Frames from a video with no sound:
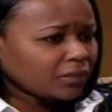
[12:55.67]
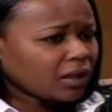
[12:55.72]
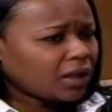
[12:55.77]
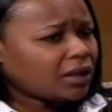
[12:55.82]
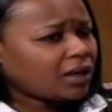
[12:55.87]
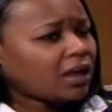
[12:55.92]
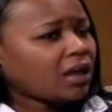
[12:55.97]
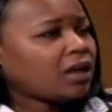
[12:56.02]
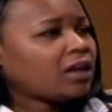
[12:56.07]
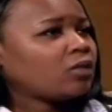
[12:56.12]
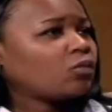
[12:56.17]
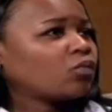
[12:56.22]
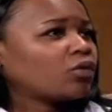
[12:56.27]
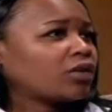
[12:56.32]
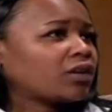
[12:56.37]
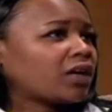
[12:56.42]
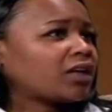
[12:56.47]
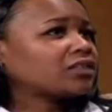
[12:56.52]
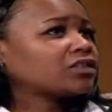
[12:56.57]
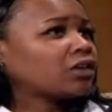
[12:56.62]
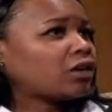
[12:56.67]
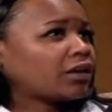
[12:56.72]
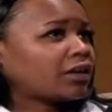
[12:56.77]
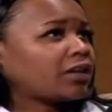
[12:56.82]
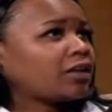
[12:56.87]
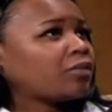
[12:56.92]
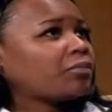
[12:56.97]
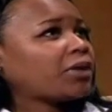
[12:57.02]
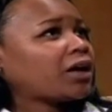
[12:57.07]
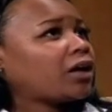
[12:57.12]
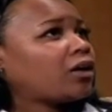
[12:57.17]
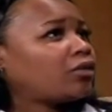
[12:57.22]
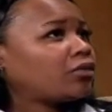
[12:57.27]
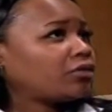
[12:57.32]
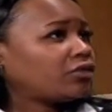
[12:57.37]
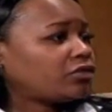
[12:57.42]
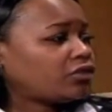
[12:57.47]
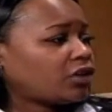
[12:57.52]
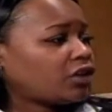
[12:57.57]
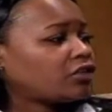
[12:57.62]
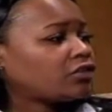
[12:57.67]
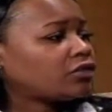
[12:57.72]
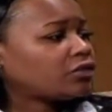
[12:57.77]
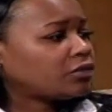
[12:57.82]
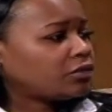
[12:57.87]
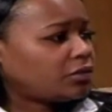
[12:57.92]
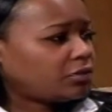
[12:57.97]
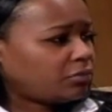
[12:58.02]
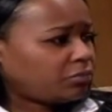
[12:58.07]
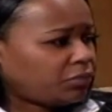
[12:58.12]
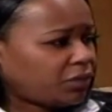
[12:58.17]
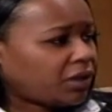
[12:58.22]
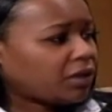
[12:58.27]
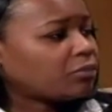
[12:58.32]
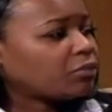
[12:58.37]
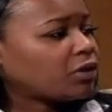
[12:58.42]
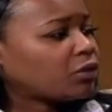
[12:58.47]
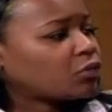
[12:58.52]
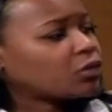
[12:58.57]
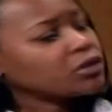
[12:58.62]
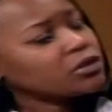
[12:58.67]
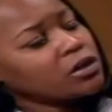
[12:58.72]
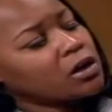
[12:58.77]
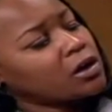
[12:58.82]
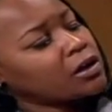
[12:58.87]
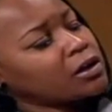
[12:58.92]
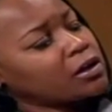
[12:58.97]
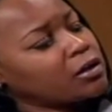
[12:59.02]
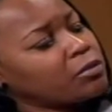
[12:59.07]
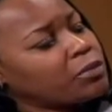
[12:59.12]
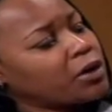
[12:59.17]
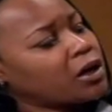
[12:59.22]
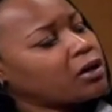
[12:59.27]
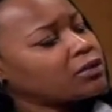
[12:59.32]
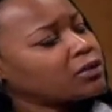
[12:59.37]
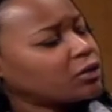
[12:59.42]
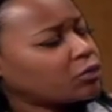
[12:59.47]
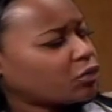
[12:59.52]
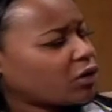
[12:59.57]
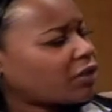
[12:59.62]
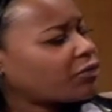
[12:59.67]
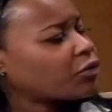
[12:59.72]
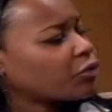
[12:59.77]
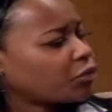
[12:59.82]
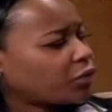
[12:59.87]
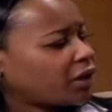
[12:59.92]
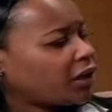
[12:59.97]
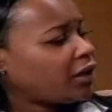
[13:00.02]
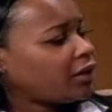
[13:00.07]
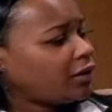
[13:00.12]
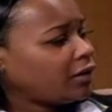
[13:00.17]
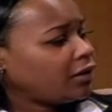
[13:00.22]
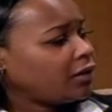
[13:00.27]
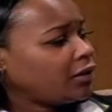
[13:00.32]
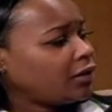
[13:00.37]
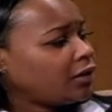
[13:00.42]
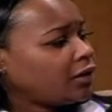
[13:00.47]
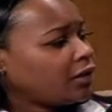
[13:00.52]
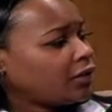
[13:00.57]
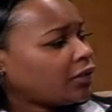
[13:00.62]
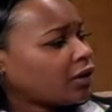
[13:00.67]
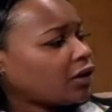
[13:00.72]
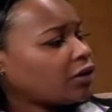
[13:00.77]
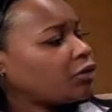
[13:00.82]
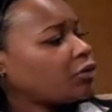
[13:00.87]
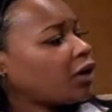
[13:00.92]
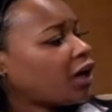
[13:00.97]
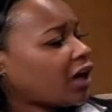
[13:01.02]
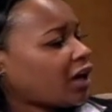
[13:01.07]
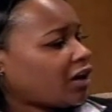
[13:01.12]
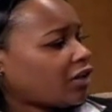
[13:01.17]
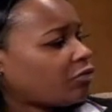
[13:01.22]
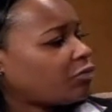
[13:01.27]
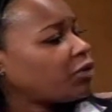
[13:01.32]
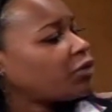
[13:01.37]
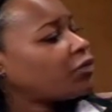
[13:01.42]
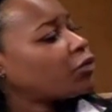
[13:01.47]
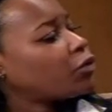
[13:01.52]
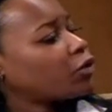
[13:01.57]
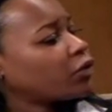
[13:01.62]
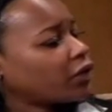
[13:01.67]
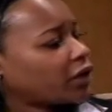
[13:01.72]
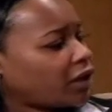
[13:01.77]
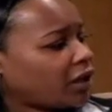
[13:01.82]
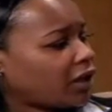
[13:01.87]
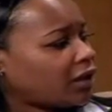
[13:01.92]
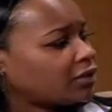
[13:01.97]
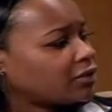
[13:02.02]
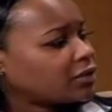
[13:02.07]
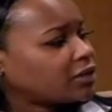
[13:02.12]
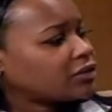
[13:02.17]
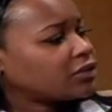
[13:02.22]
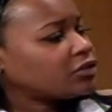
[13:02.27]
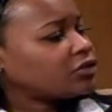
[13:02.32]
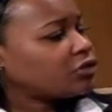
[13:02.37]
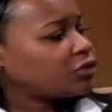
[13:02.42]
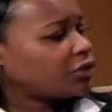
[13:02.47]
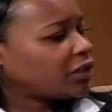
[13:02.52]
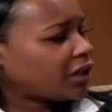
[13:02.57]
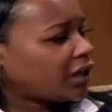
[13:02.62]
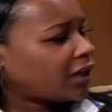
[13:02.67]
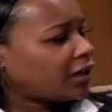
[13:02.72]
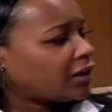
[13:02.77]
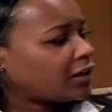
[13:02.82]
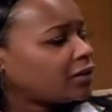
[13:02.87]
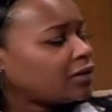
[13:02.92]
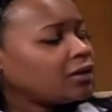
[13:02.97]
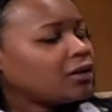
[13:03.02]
And, and we're not talking about Judge Pittman, we're talking about the referee that you have before the case gets adjudicated.